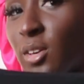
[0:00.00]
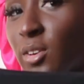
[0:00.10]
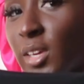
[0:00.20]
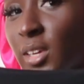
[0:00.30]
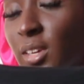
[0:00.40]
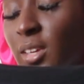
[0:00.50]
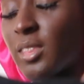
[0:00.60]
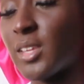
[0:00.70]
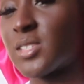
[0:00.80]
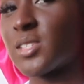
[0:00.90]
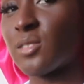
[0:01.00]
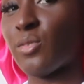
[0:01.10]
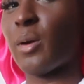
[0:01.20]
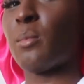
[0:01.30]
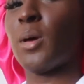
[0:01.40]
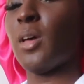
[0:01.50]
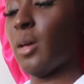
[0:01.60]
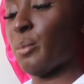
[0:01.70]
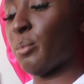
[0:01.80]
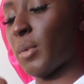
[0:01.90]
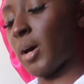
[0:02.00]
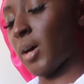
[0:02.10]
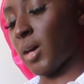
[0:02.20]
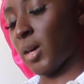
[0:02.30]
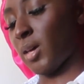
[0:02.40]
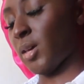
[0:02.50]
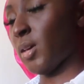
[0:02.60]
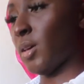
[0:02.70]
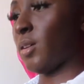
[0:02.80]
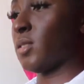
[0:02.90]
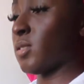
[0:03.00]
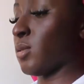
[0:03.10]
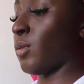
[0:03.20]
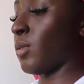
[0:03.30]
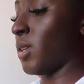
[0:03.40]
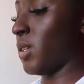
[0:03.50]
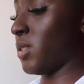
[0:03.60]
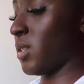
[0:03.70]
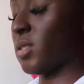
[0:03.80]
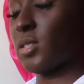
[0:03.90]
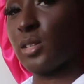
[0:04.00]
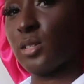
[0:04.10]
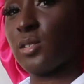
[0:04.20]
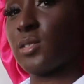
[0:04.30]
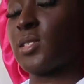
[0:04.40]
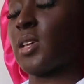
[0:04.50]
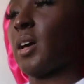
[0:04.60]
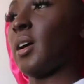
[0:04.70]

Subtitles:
Me Greek. This is from my sorority sister's